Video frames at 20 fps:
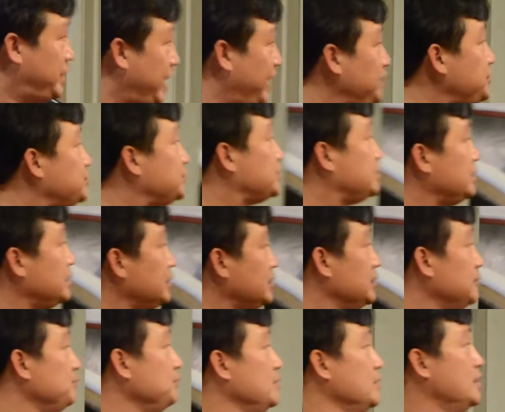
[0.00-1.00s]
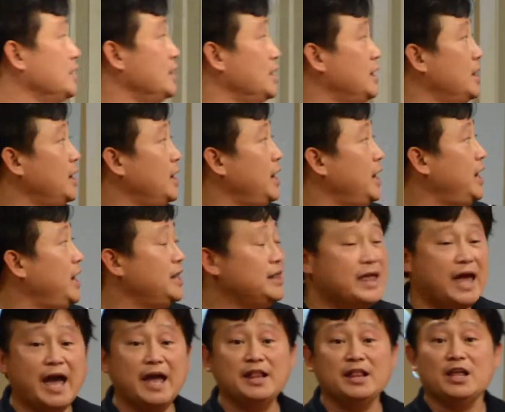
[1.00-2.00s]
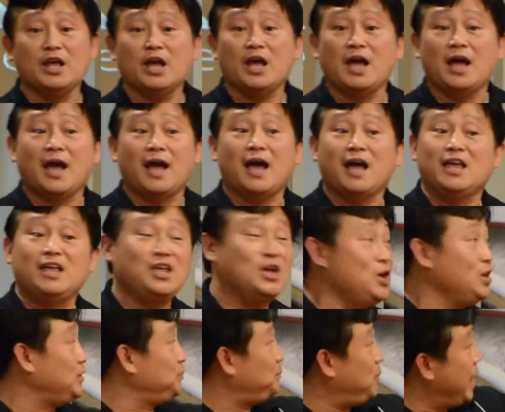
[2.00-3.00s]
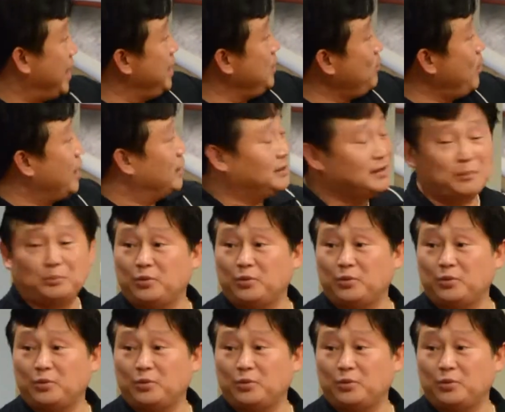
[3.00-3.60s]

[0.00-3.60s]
guest, and then you play what?